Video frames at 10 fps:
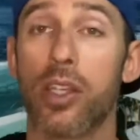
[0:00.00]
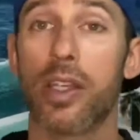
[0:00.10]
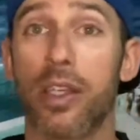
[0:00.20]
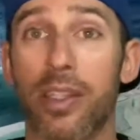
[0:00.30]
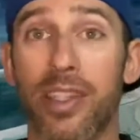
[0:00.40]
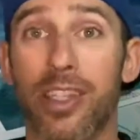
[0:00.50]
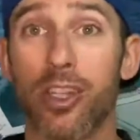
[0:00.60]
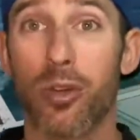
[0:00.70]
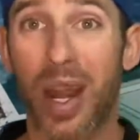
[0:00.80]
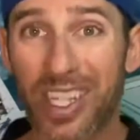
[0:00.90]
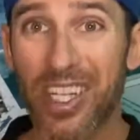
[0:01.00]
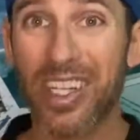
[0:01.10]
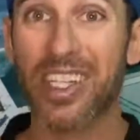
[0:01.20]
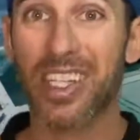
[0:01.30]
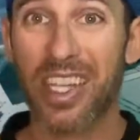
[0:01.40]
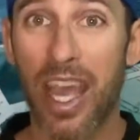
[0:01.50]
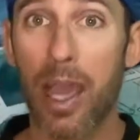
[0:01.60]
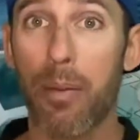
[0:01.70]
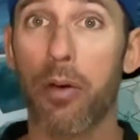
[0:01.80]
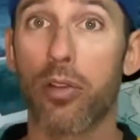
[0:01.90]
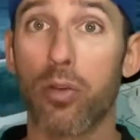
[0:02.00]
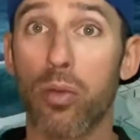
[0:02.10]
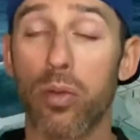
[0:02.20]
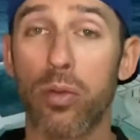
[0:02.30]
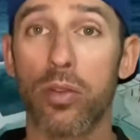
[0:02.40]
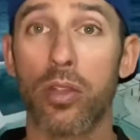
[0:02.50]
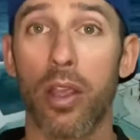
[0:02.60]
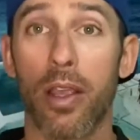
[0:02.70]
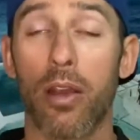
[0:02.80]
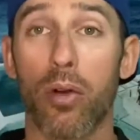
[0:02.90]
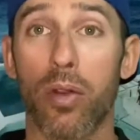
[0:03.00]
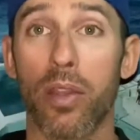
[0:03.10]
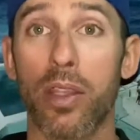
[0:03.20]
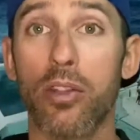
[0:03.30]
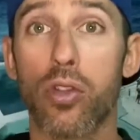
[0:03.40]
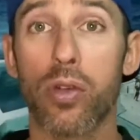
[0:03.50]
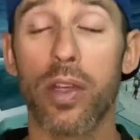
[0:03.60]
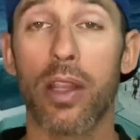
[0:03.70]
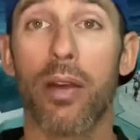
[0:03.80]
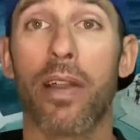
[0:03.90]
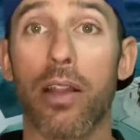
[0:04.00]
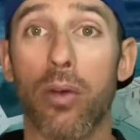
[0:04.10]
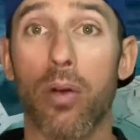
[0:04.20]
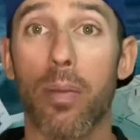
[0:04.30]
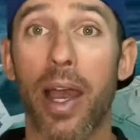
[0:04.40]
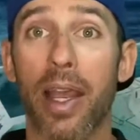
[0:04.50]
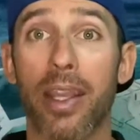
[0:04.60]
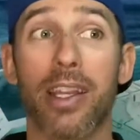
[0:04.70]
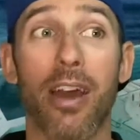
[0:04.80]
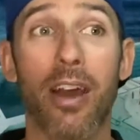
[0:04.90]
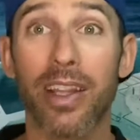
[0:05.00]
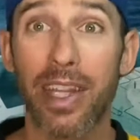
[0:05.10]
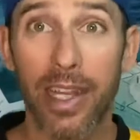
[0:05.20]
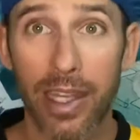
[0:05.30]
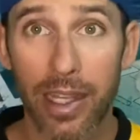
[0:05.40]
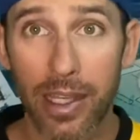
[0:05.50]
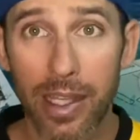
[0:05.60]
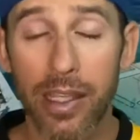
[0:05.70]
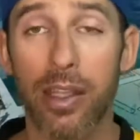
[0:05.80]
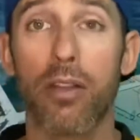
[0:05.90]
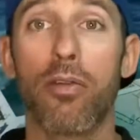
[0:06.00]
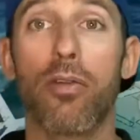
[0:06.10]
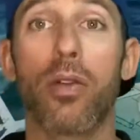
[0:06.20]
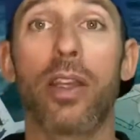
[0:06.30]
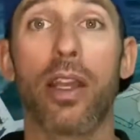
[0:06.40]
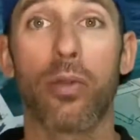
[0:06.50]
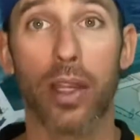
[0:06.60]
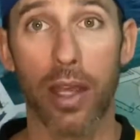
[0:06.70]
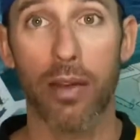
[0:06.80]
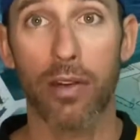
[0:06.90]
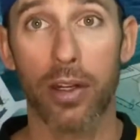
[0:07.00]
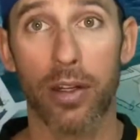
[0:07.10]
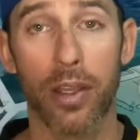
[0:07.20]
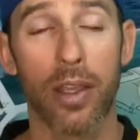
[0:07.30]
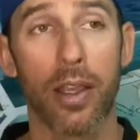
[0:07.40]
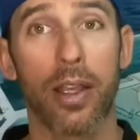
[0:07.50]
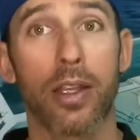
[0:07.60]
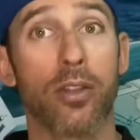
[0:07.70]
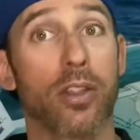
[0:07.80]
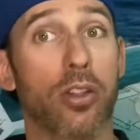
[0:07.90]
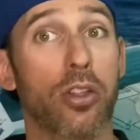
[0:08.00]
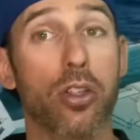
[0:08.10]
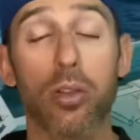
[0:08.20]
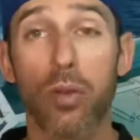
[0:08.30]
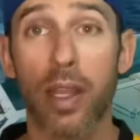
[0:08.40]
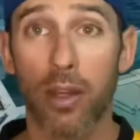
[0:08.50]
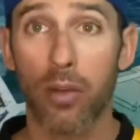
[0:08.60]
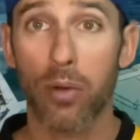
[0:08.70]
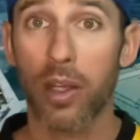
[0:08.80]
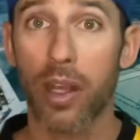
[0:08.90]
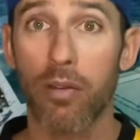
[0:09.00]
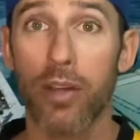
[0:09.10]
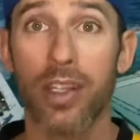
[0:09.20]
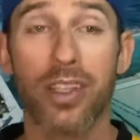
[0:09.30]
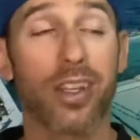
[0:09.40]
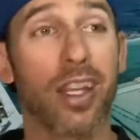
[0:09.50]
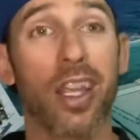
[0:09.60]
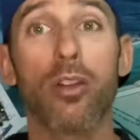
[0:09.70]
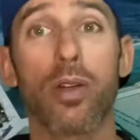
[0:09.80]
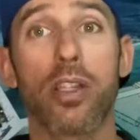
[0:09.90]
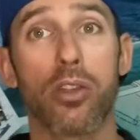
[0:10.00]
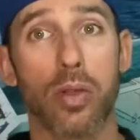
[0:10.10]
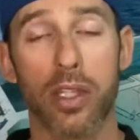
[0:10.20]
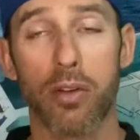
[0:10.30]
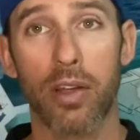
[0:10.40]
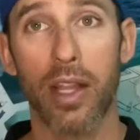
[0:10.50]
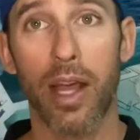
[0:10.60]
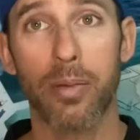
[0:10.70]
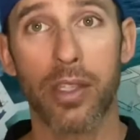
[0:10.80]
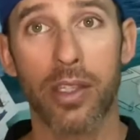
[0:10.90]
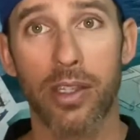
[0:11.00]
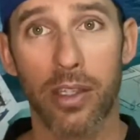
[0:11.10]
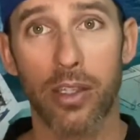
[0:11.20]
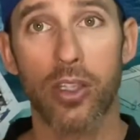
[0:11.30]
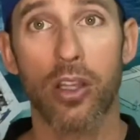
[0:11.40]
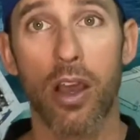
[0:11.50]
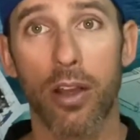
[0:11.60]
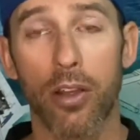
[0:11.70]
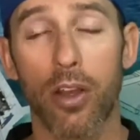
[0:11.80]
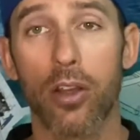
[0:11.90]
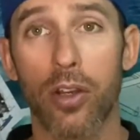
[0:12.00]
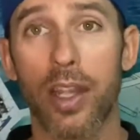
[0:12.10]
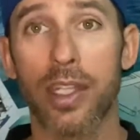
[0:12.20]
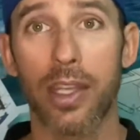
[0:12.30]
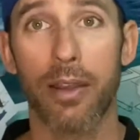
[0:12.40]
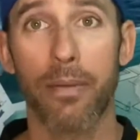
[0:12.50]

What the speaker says: is scratching the scab on the wound or the injury of that lower back, not letting it heal fully and recover. So it's going to slow down your recovery, it's going to increase your risk of relapses. It's not a good idea.